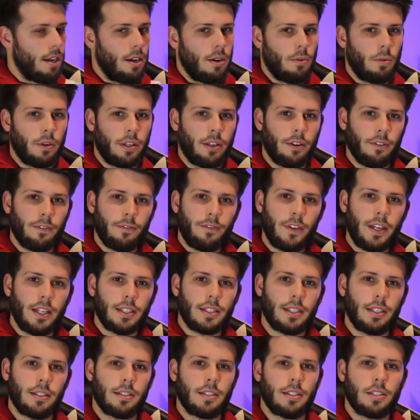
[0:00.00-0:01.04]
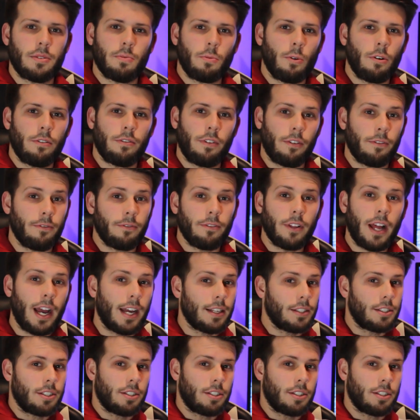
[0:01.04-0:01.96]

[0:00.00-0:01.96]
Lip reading: With your feet, since it's more of a flat